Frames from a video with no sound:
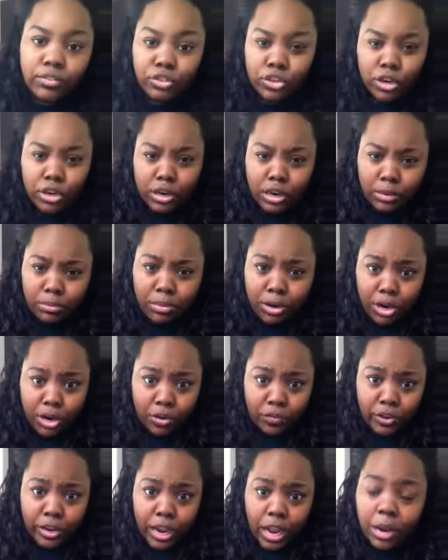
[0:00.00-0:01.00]
drawn a
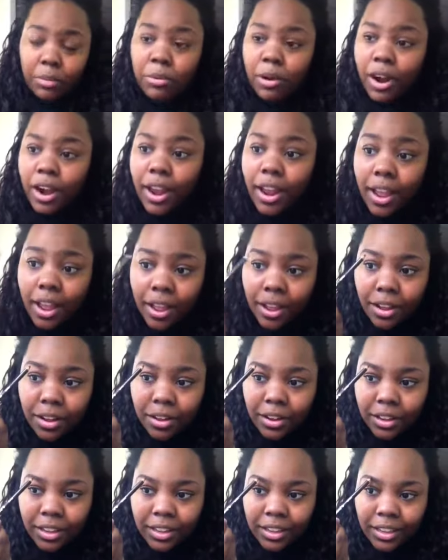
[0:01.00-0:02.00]
perfect eyebrow.